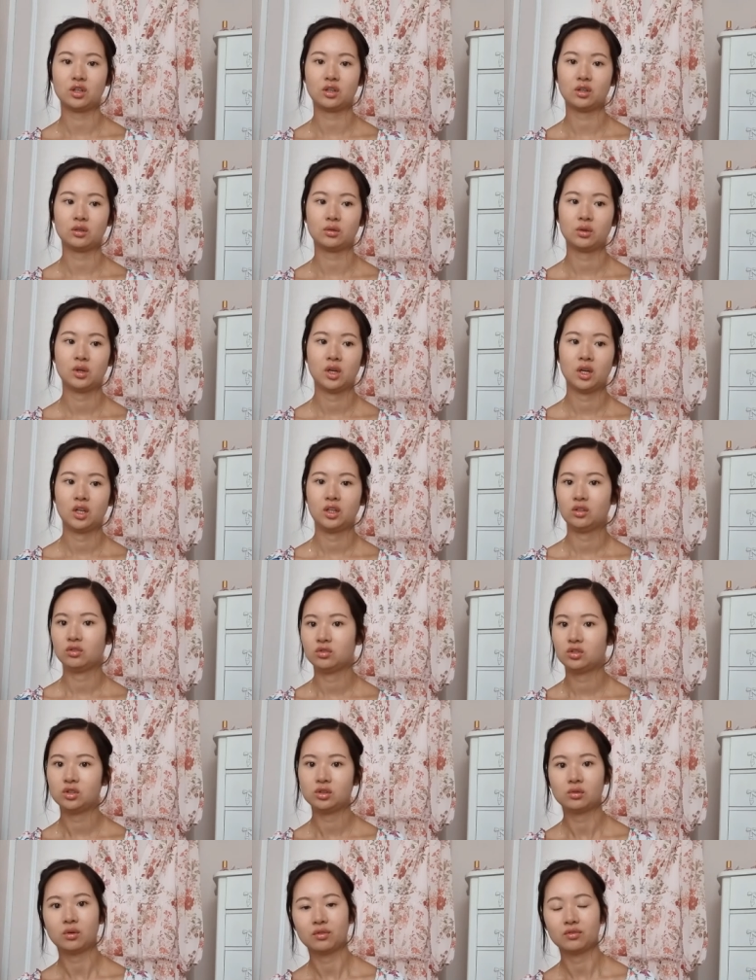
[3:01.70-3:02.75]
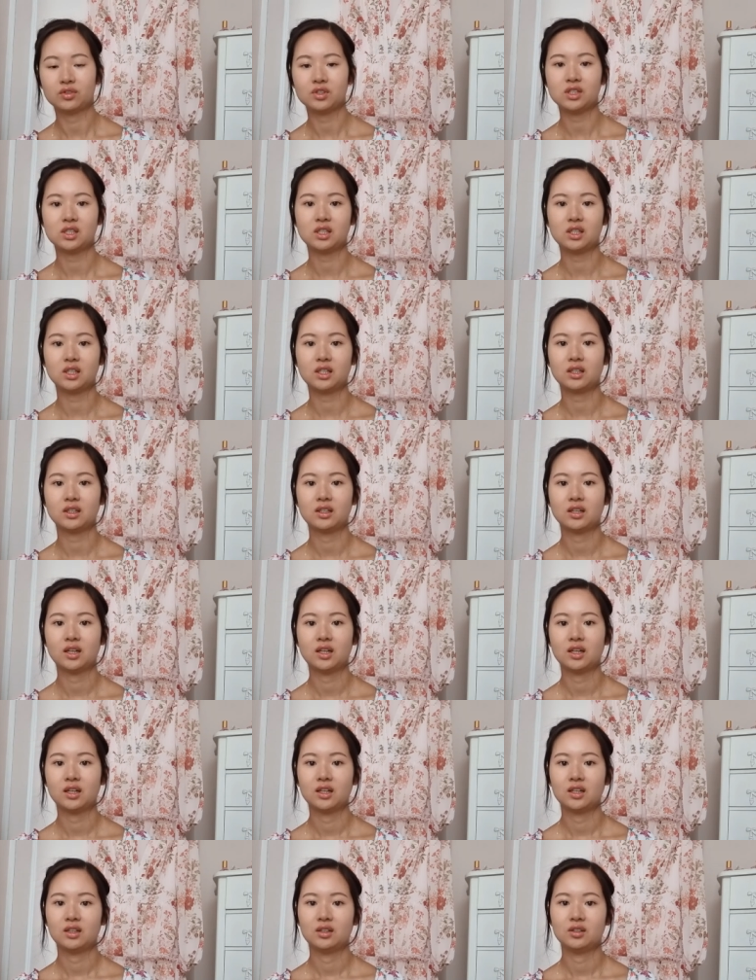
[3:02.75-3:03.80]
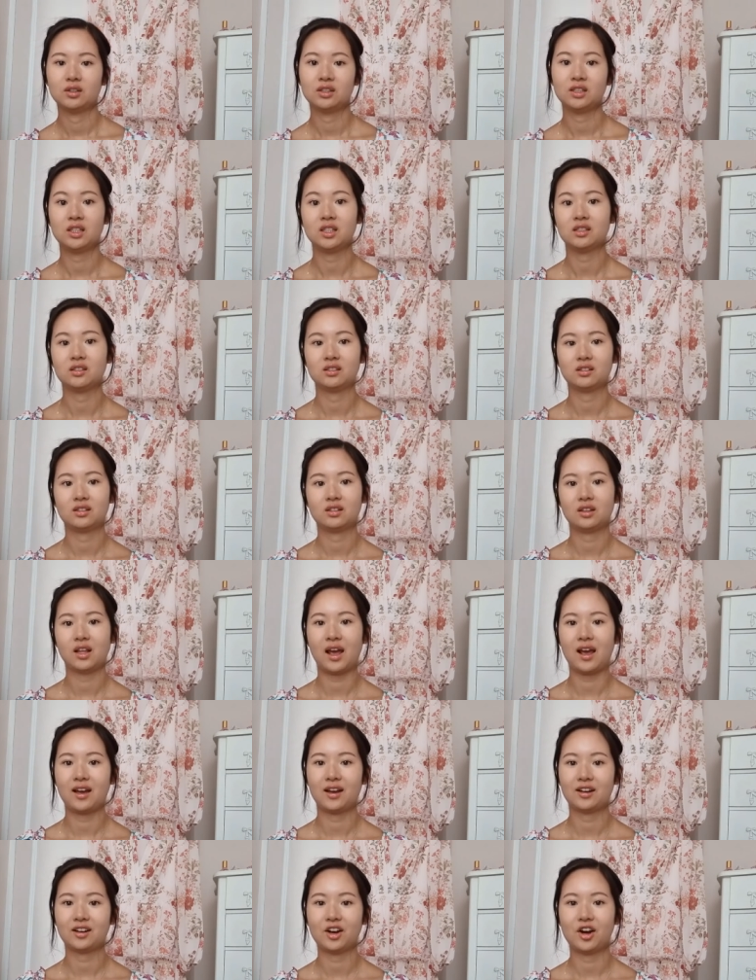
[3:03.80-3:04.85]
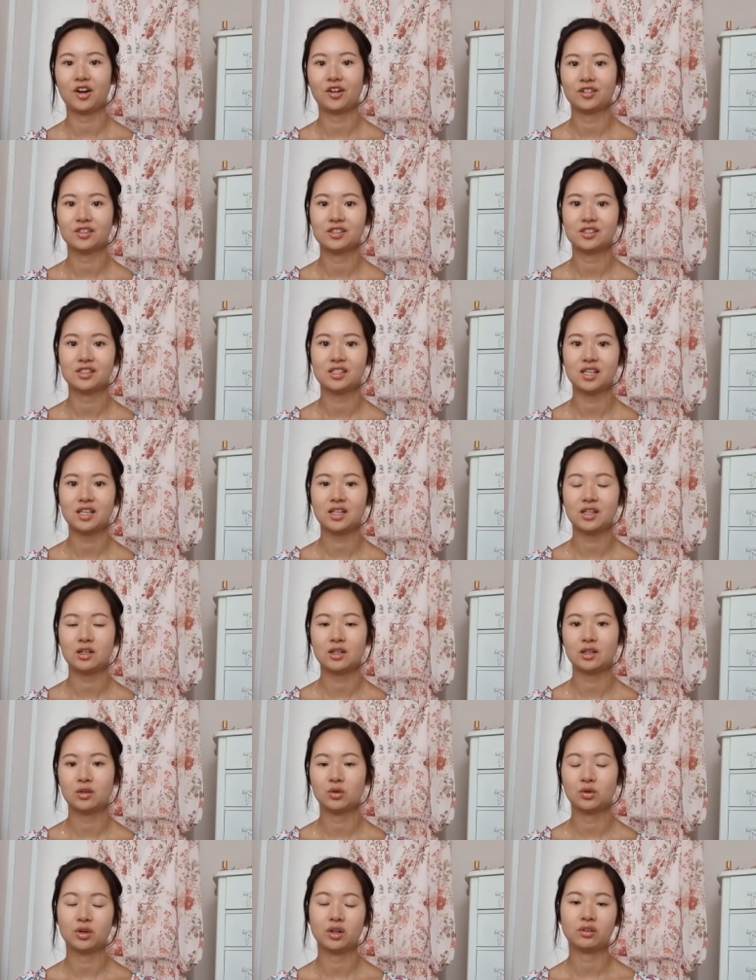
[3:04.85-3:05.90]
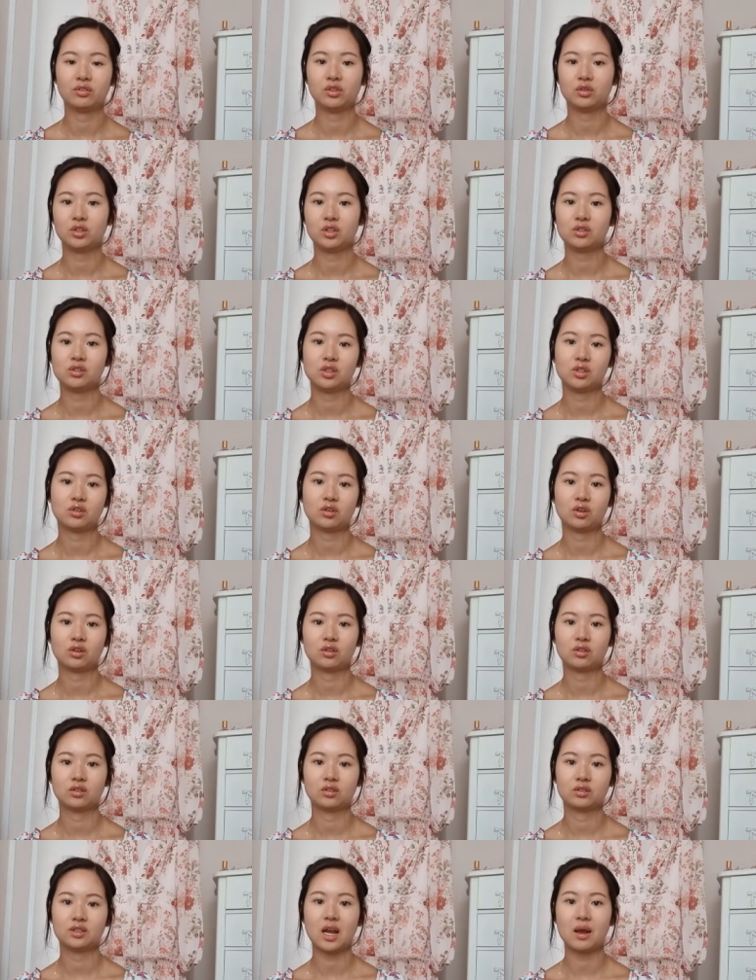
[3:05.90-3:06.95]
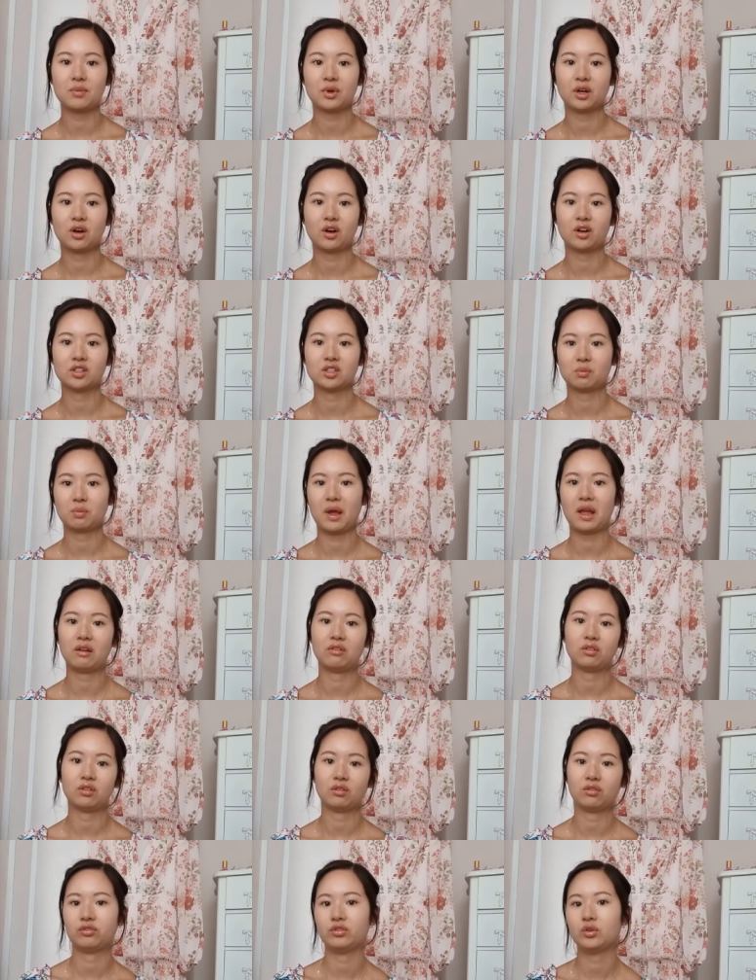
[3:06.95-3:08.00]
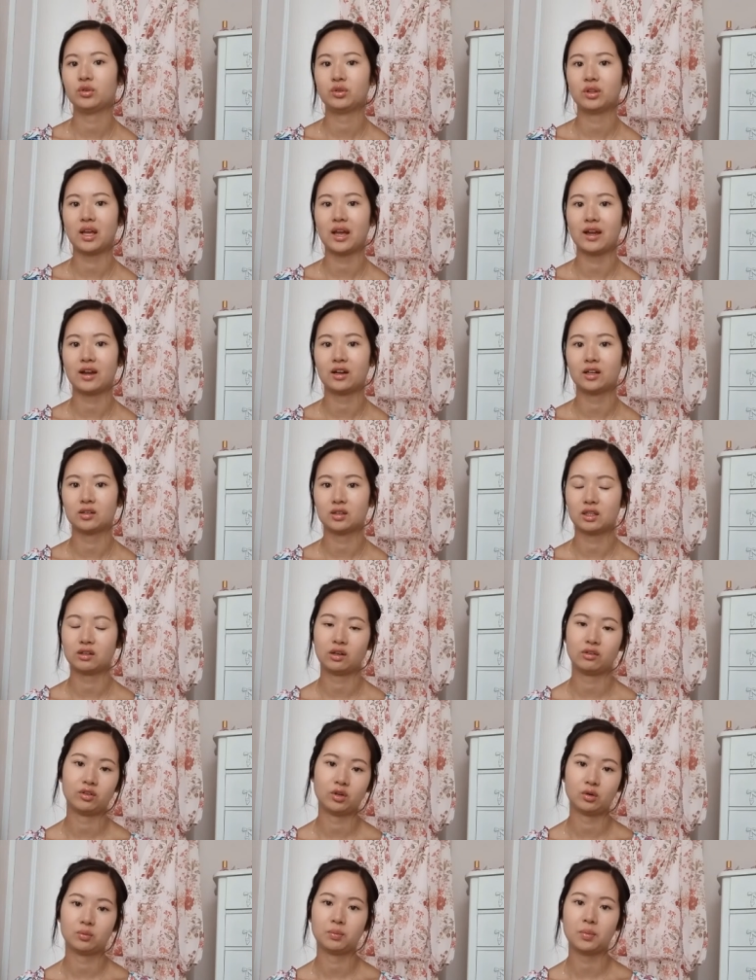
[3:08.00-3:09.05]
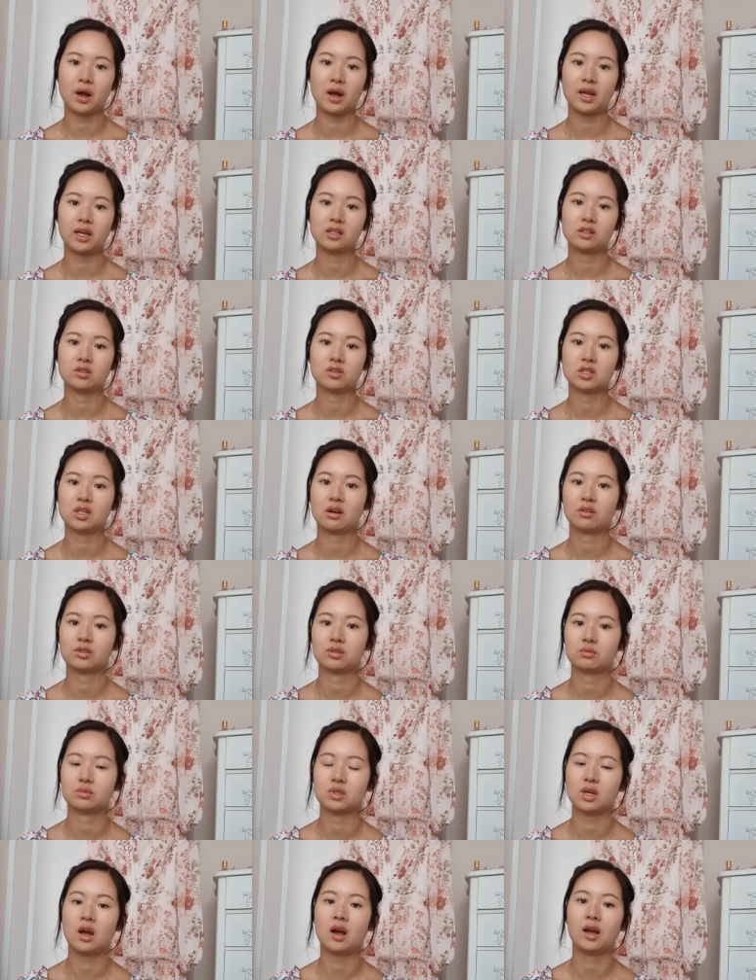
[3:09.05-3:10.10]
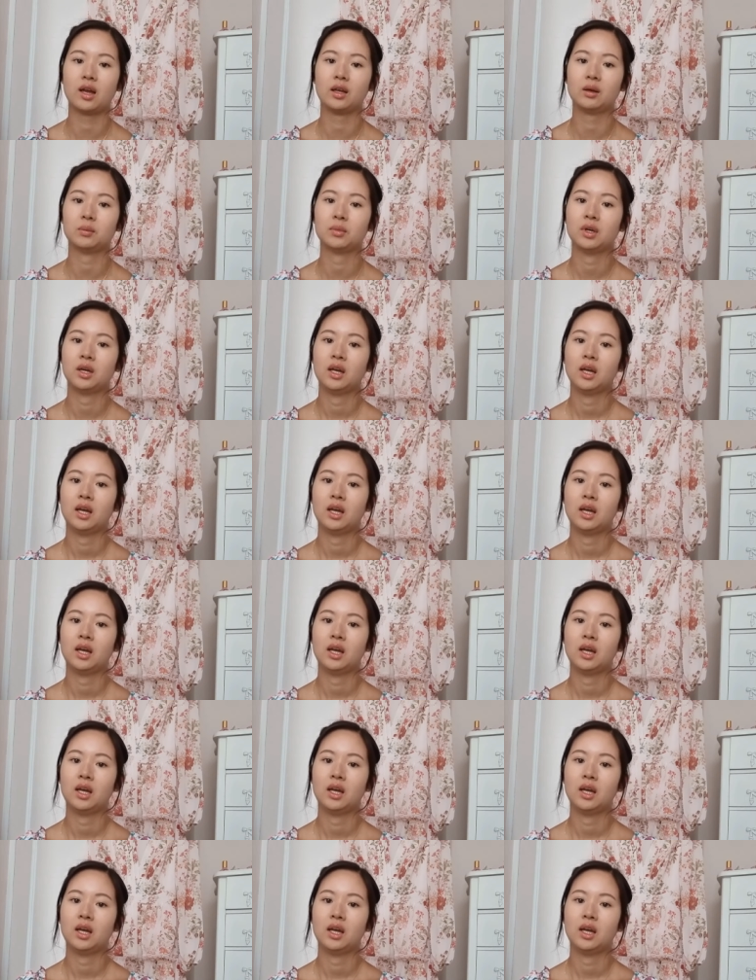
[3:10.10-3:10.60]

to, you do obviously need that currency or if you're using your debit card to pay for the food there uh, if you're buying yourself some time